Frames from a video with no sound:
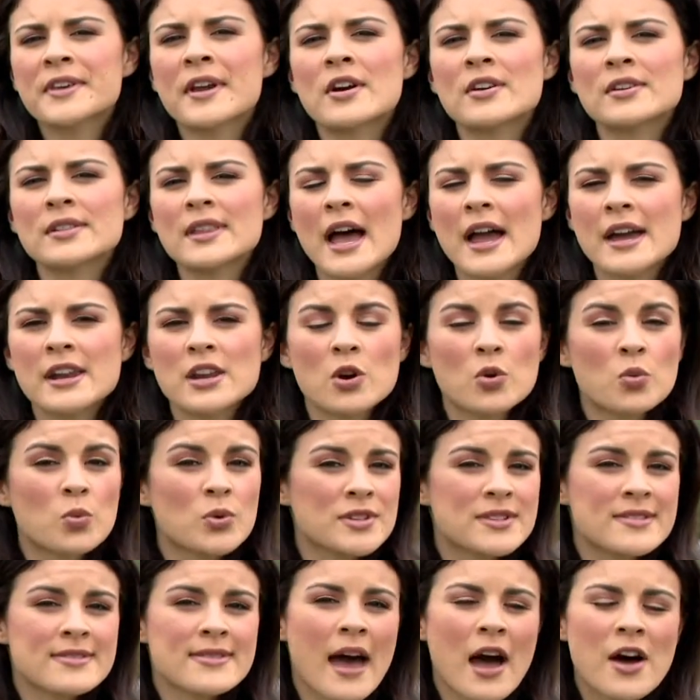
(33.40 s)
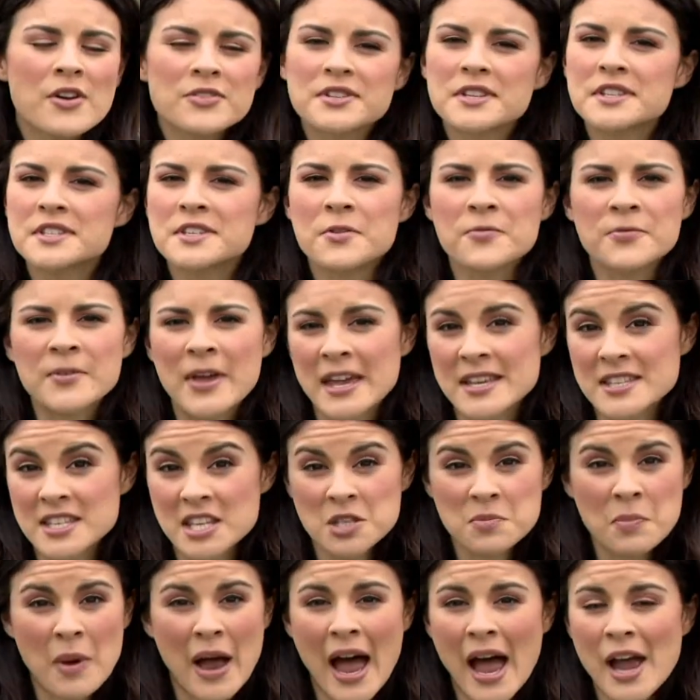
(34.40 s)
Carolina was thousands of cases
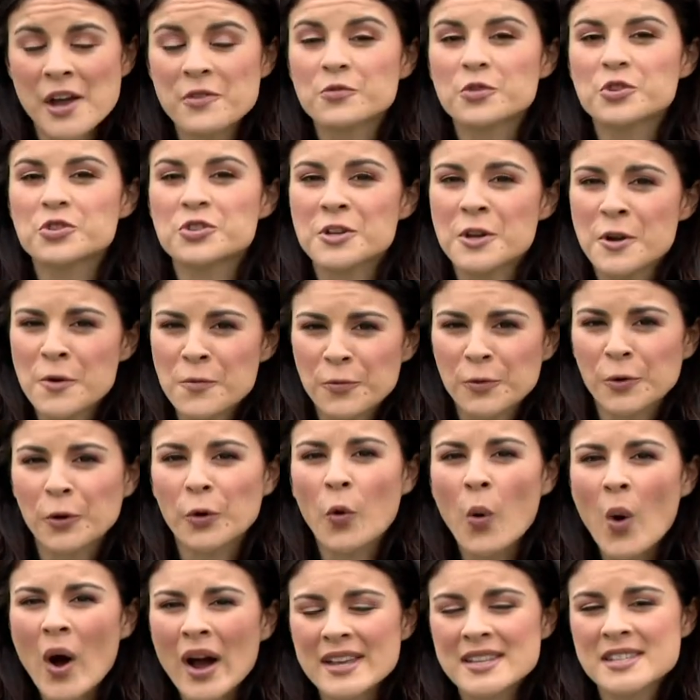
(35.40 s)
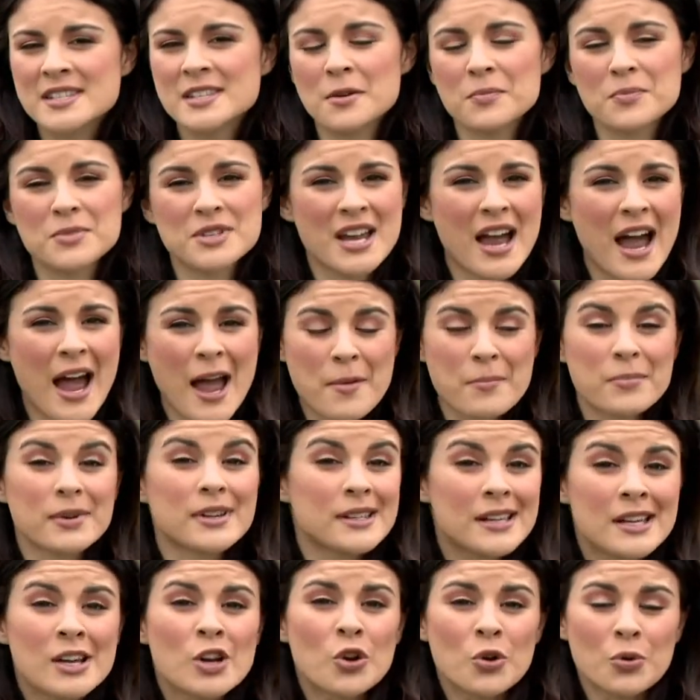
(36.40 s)
behind Virginia for quite some time, but
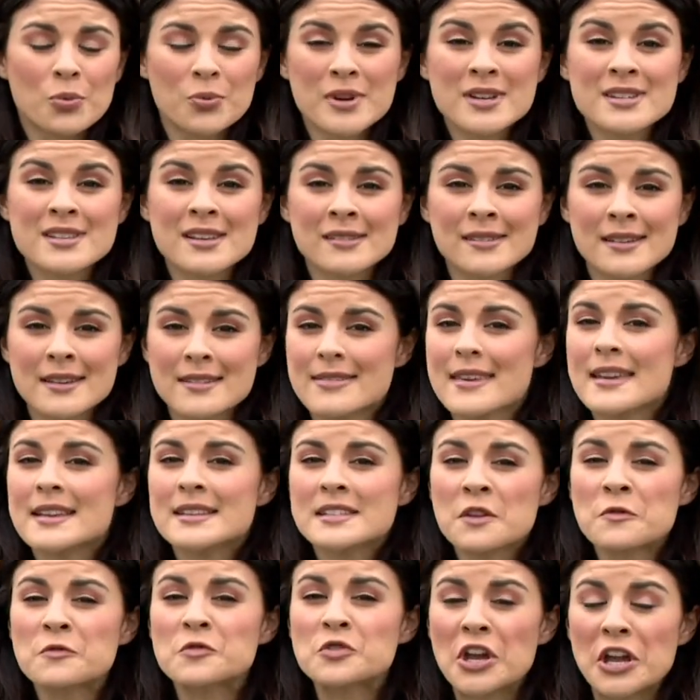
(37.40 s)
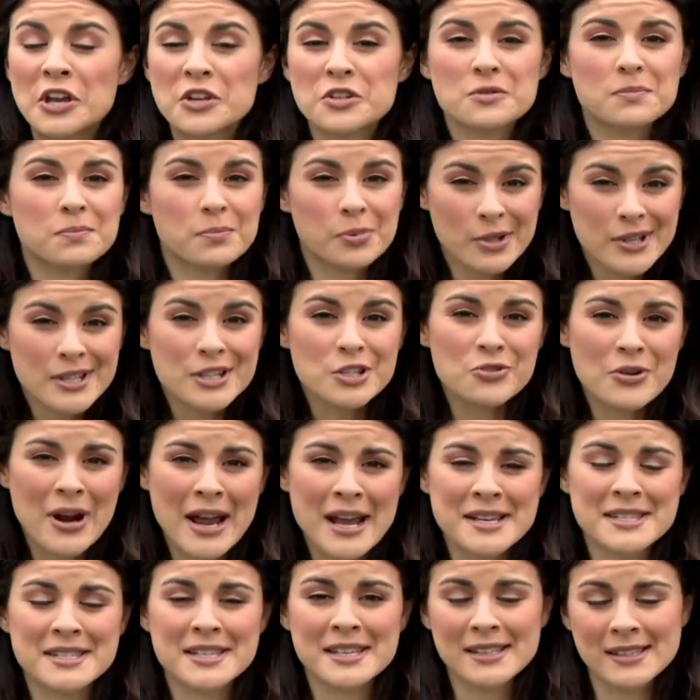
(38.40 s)
recently things have changed pretty
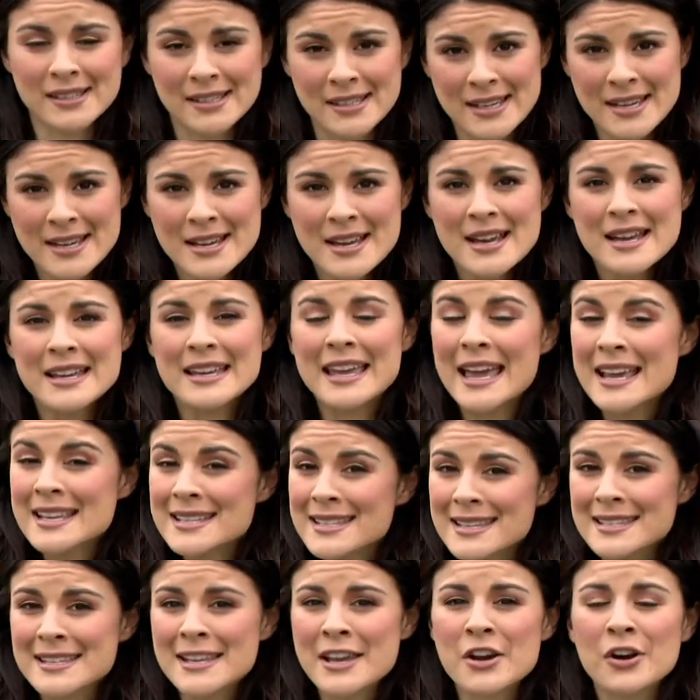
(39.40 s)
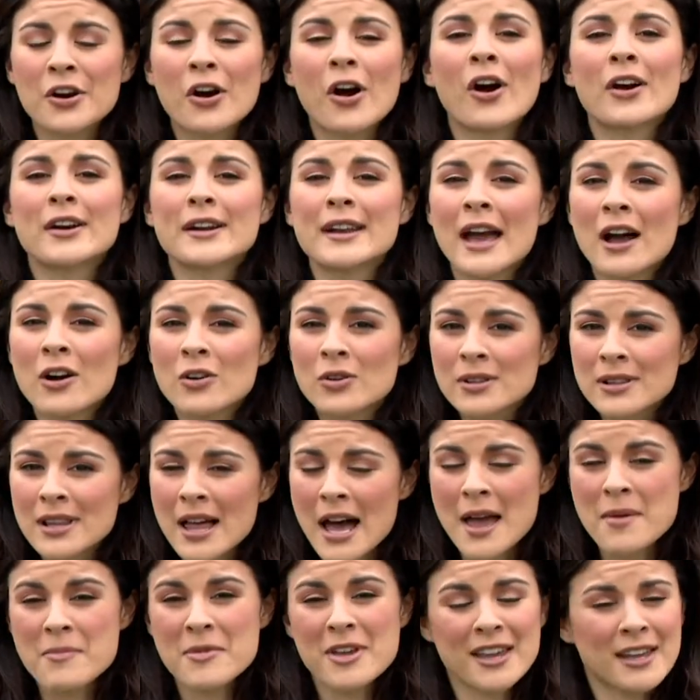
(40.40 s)
drastically. Cases here are now
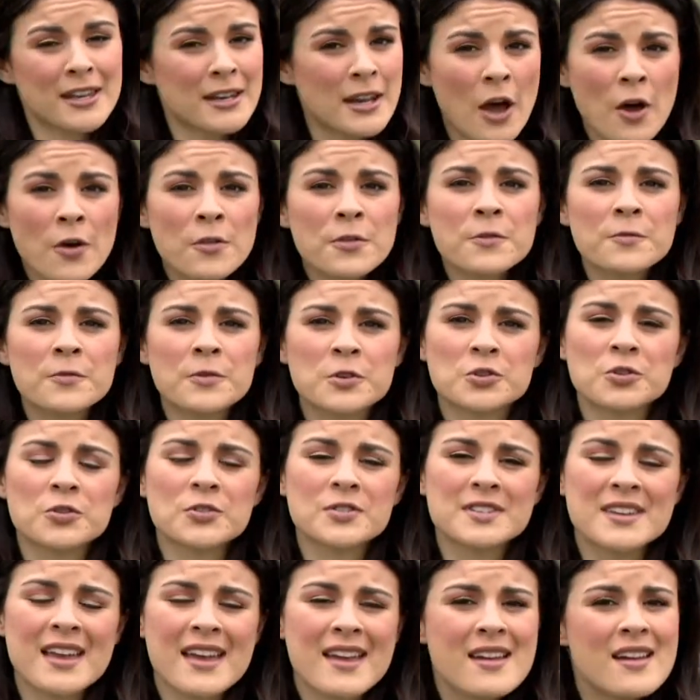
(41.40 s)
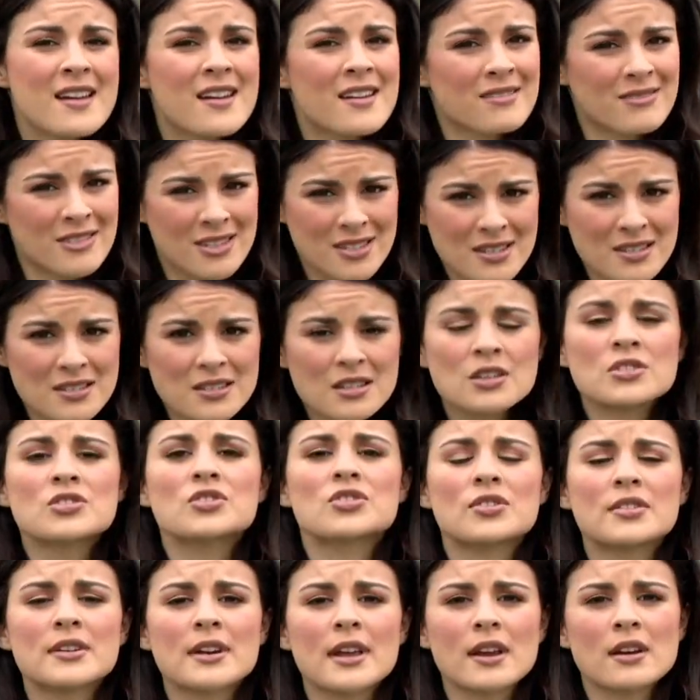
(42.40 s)
climbing, and health officials say this is
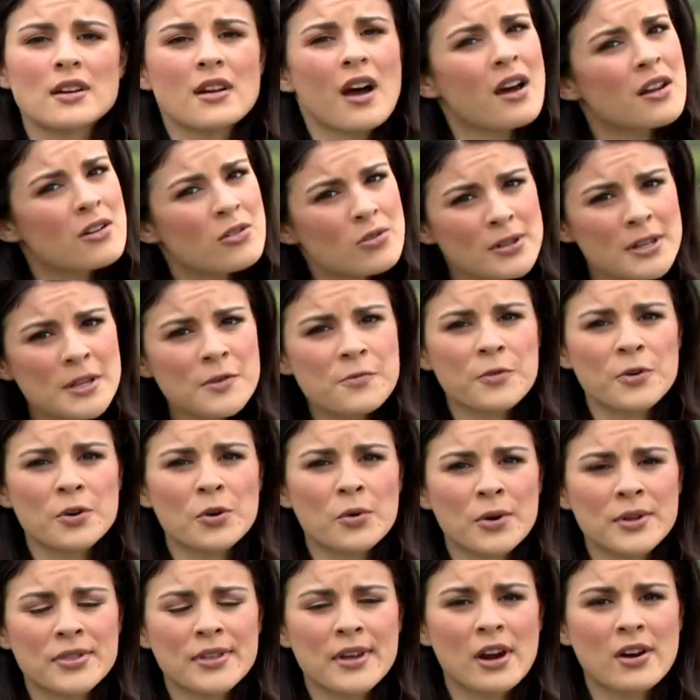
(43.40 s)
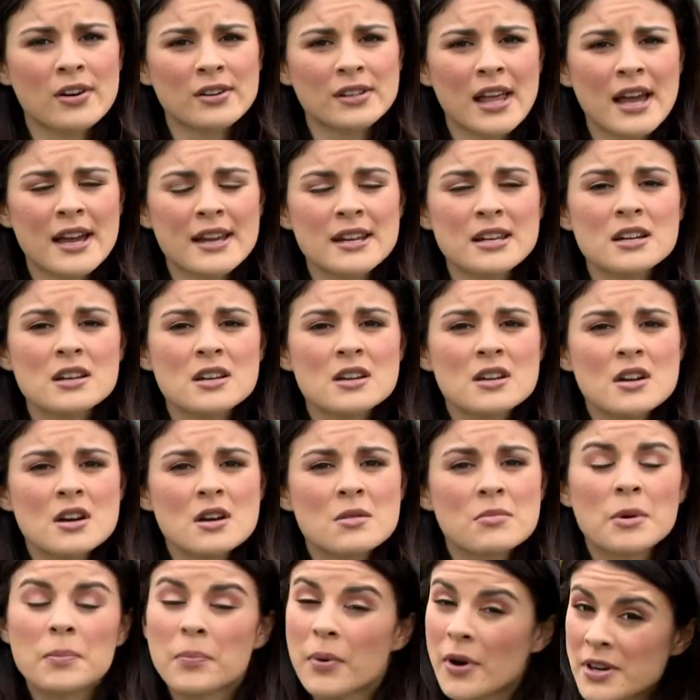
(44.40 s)
concerning not only for North Carolina,
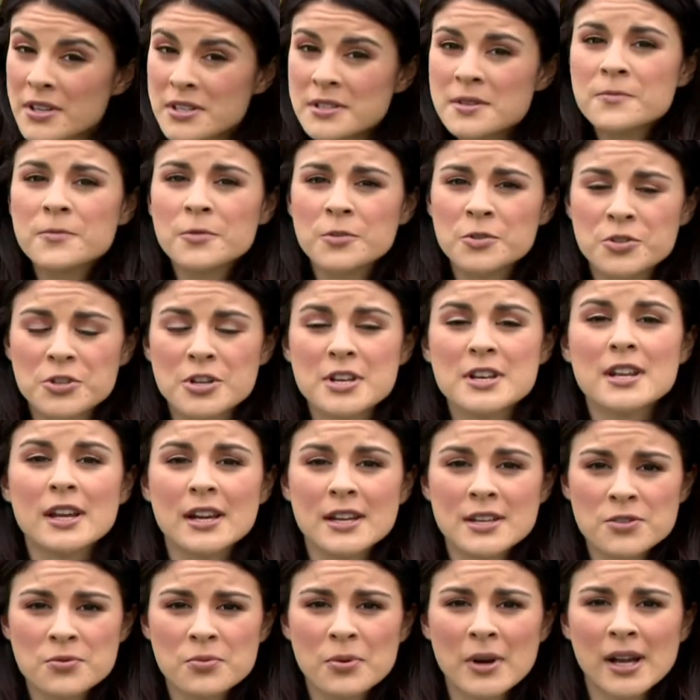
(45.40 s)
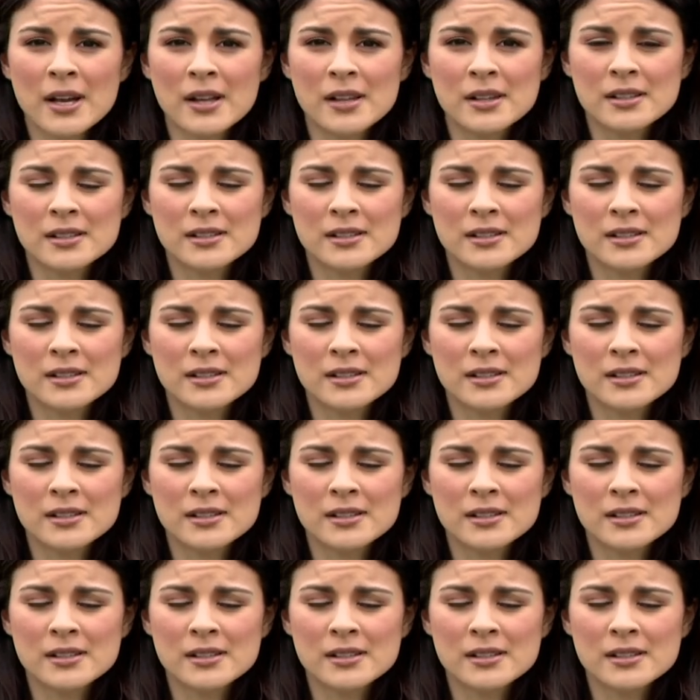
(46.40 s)
but parts of Virginia as well.